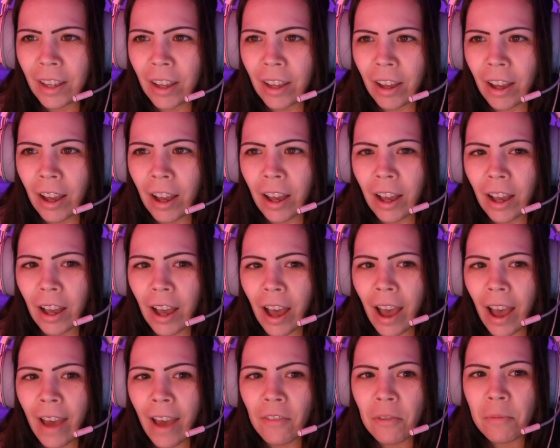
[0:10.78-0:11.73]
Uh, I
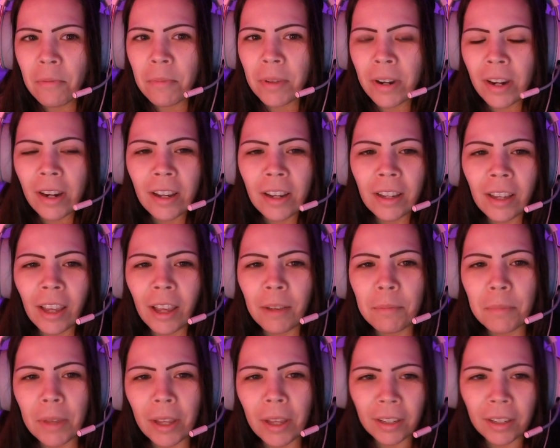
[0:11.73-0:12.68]
haven't been in a game
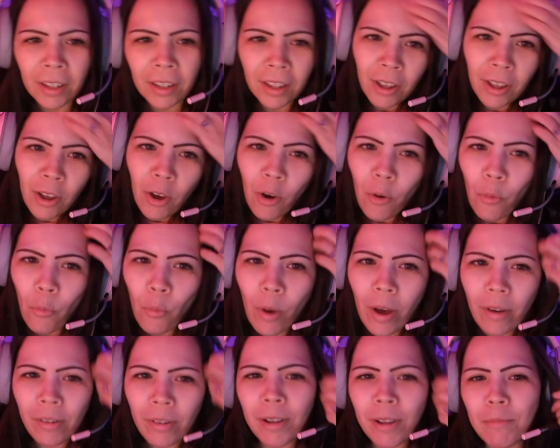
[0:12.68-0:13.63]
yet.
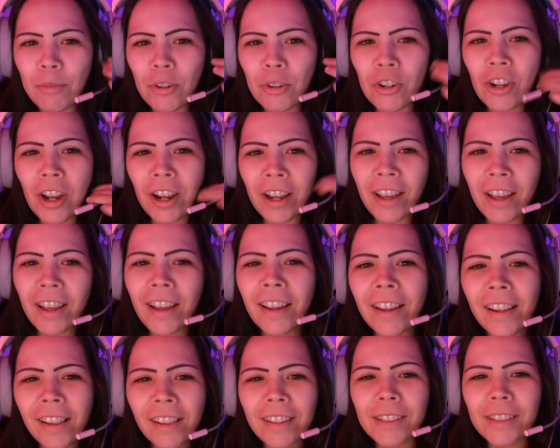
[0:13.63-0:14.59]
Welcome, Chucka.
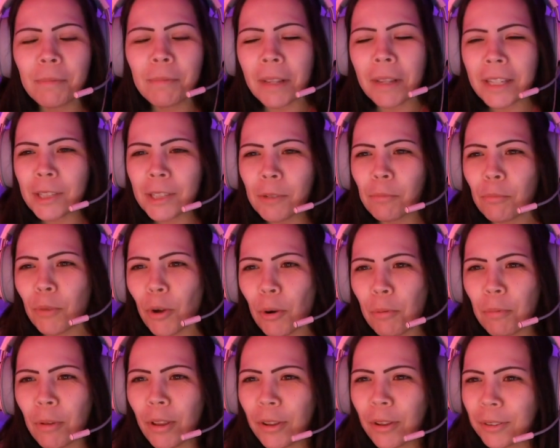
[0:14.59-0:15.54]
Let's play some
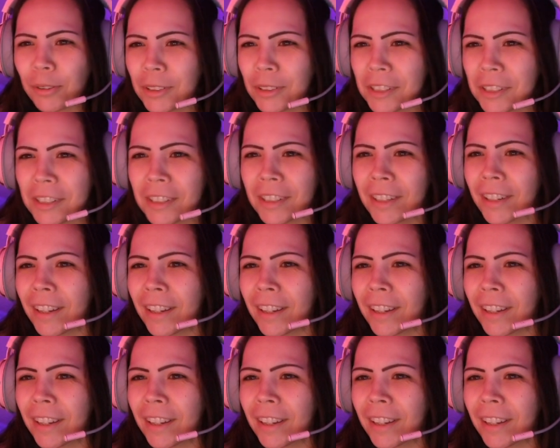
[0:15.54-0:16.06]
Roblox.